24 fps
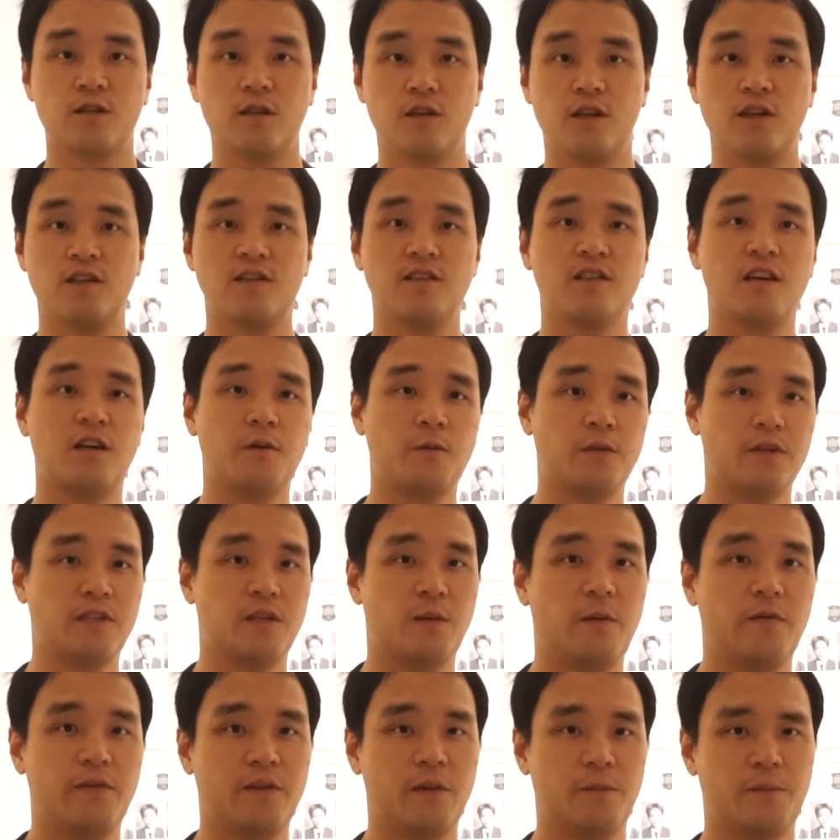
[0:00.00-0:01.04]
So let's start with
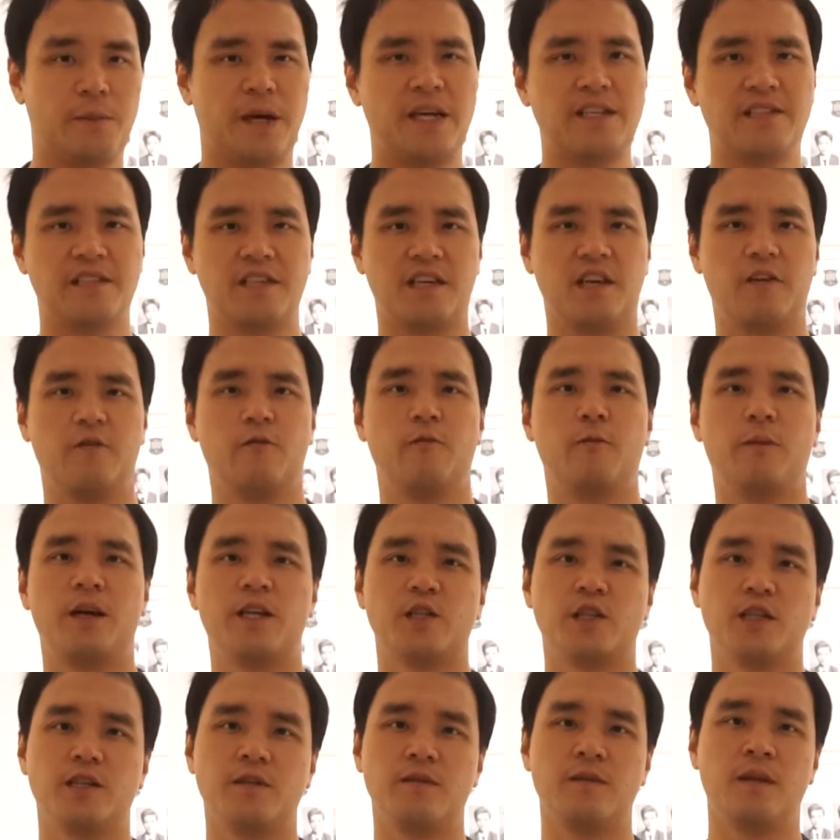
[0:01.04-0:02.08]
some of the basic
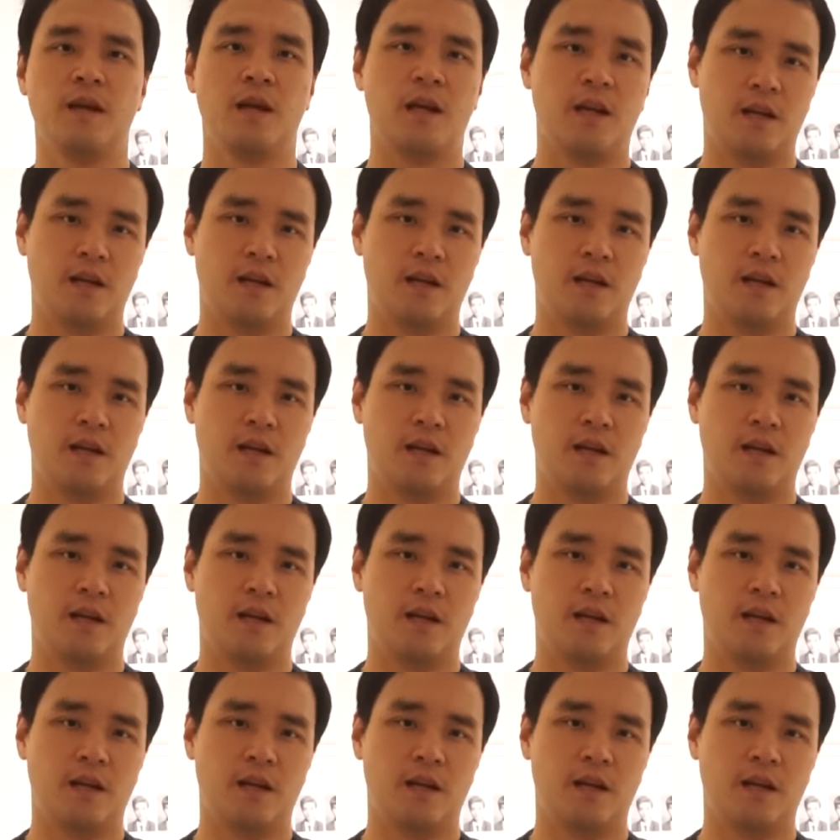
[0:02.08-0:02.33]
information.